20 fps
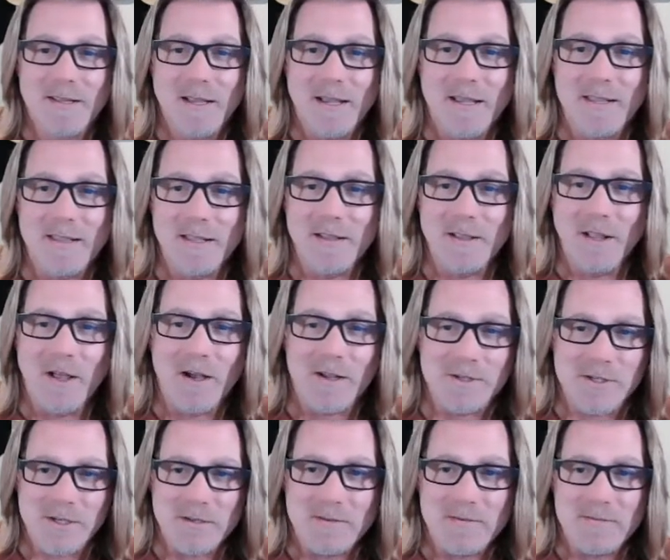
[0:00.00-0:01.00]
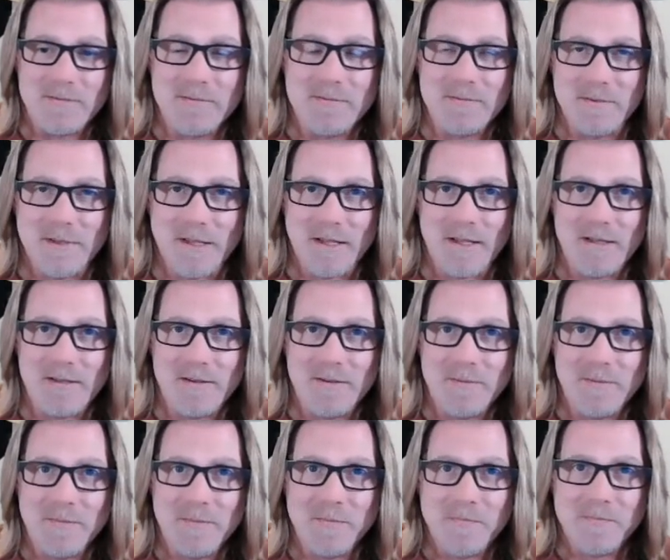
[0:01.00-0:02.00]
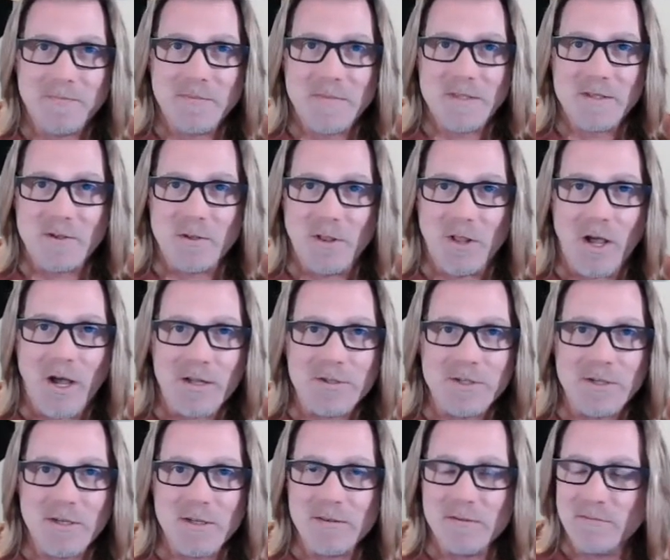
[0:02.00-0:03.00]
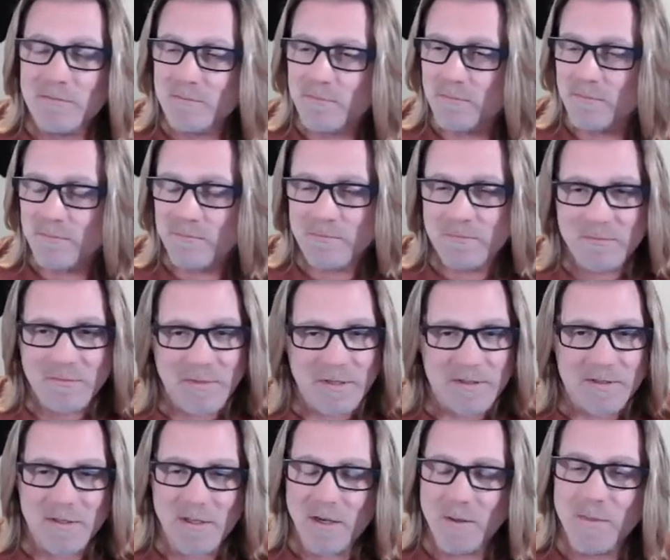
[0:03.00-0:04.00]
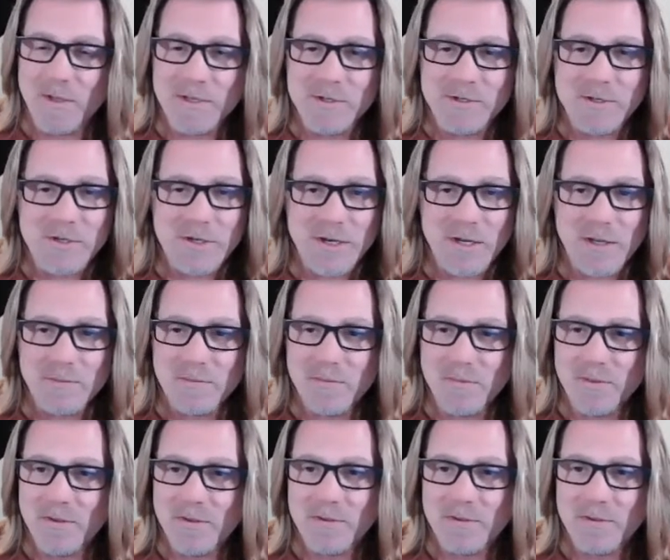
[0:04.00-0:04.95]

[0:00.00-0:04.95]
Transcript: And then lodging. Okay. So lodging, it's going to be cheap.